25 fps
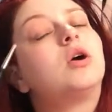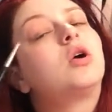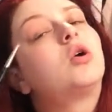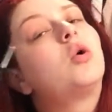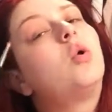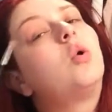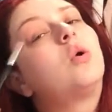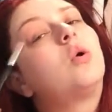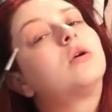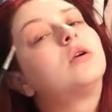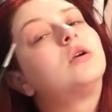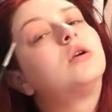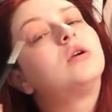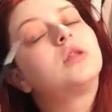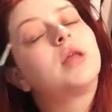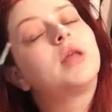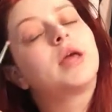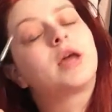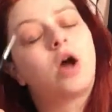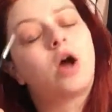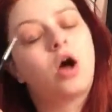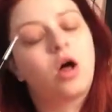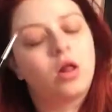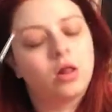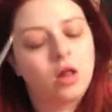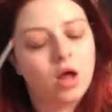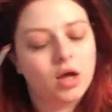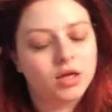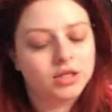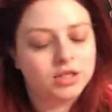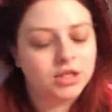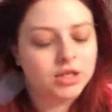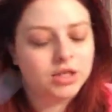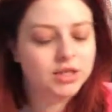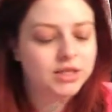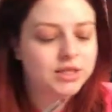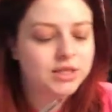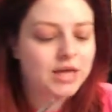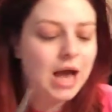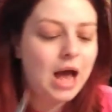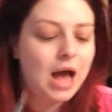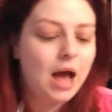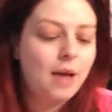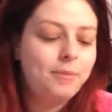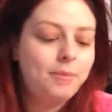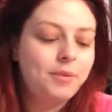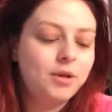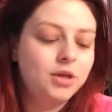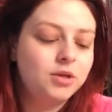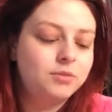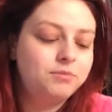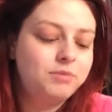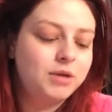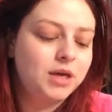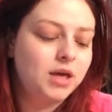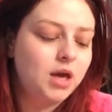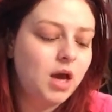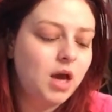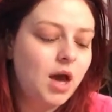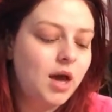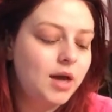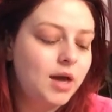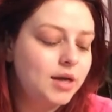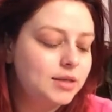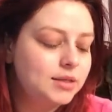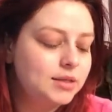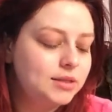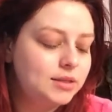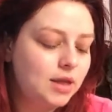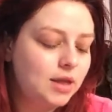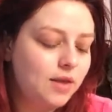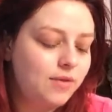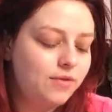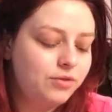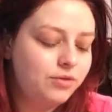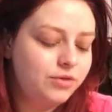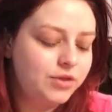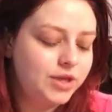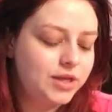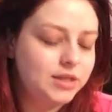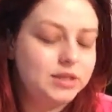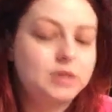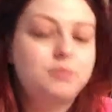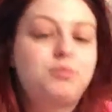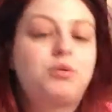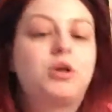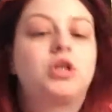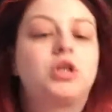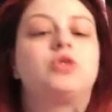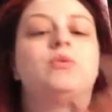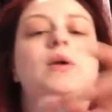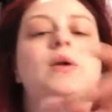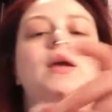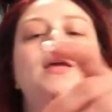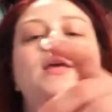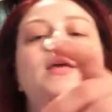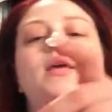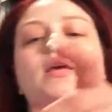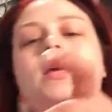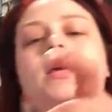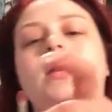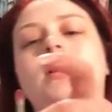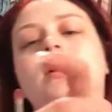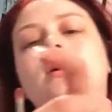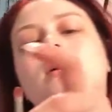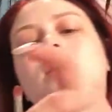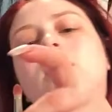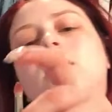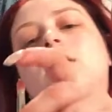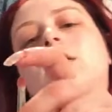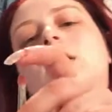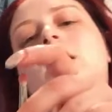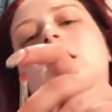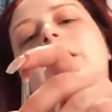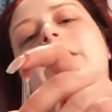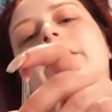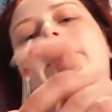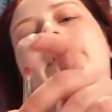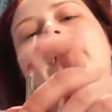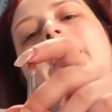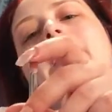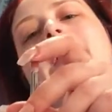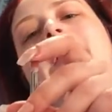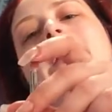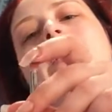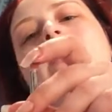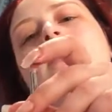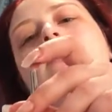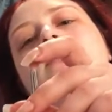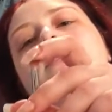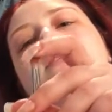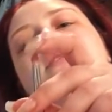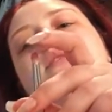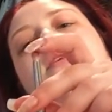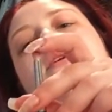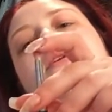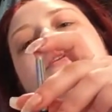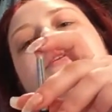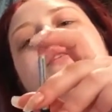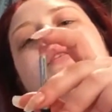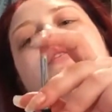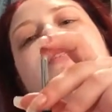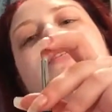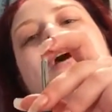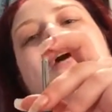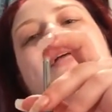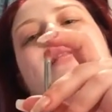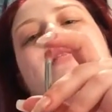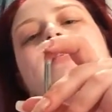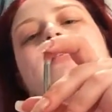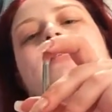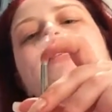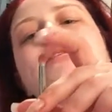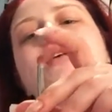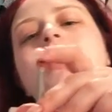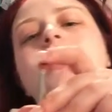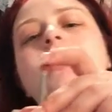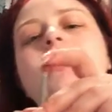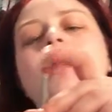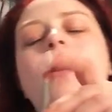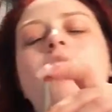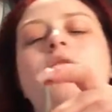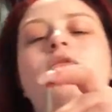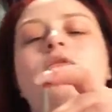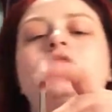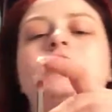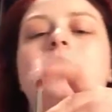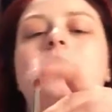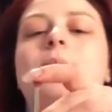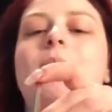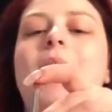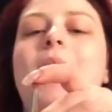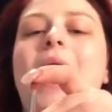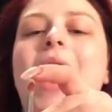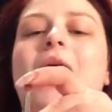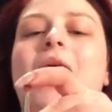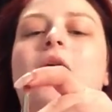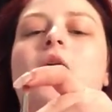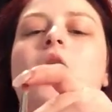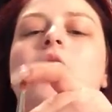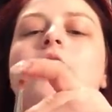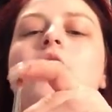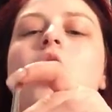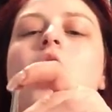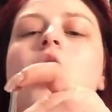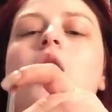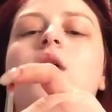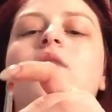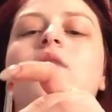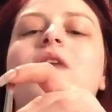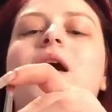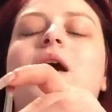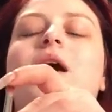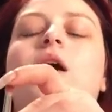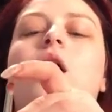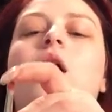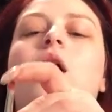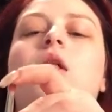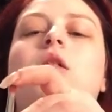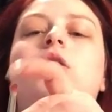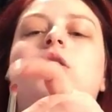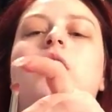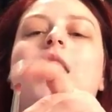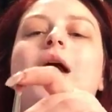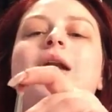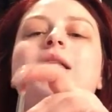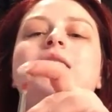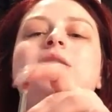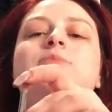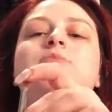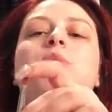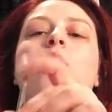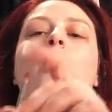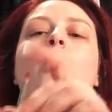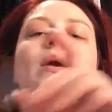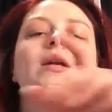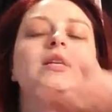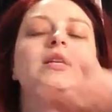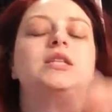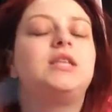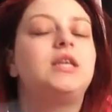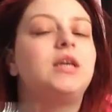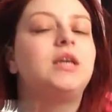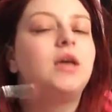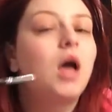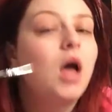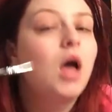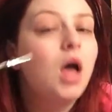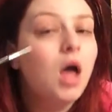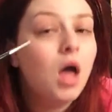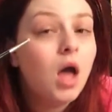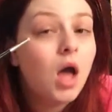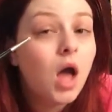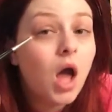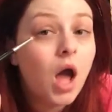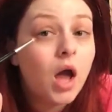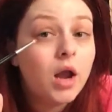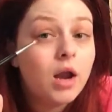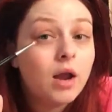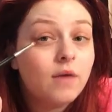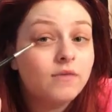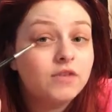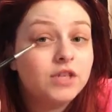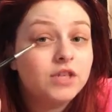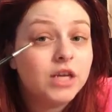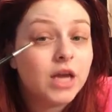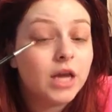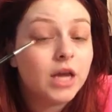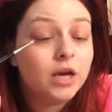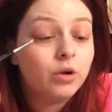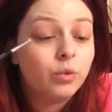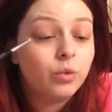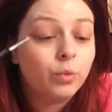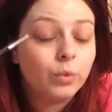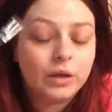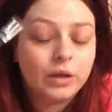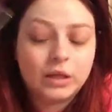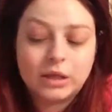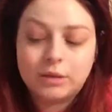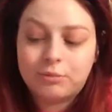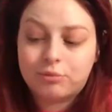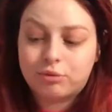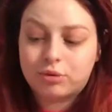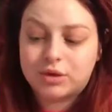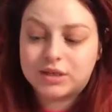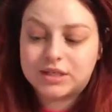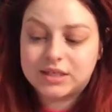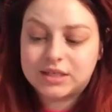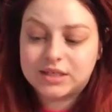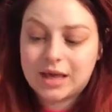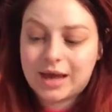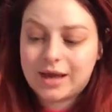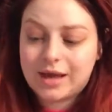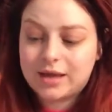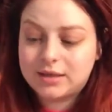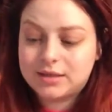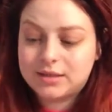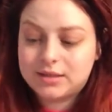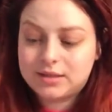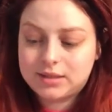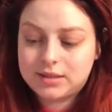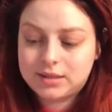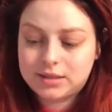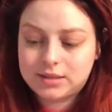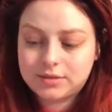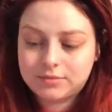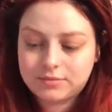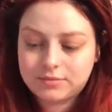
corner, like all onto the top, because this brush right here, it's dense enough to pack on all of that color, and it's pointy enough to get it really precise.